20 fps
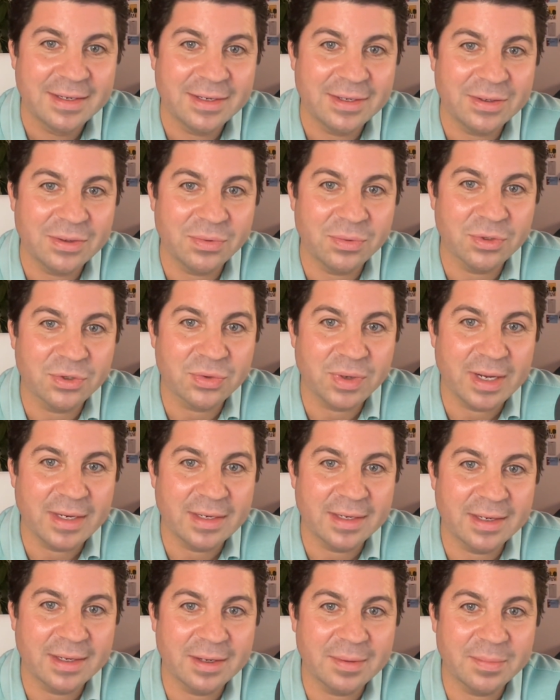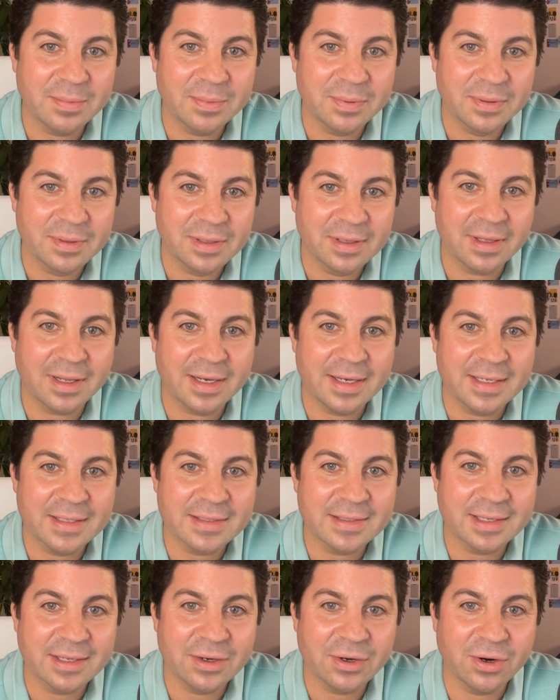We're trying to help
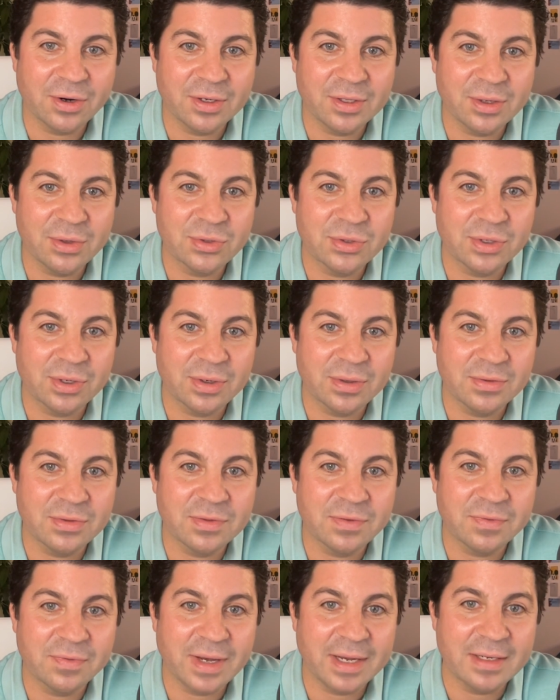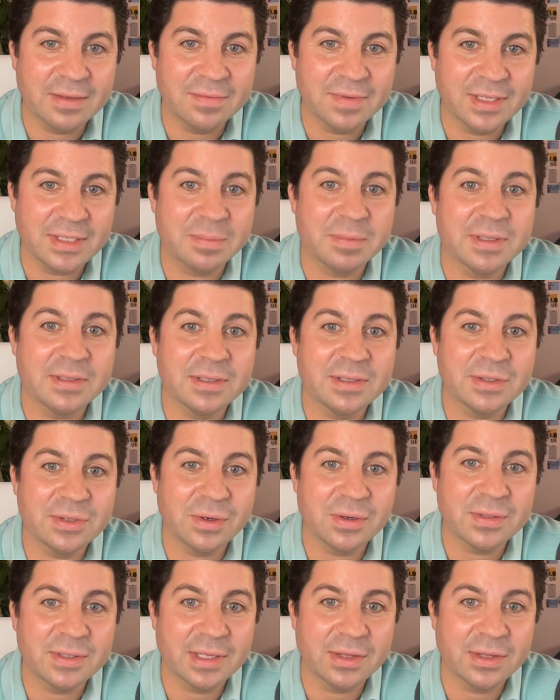clients that are in those zones find investments in zones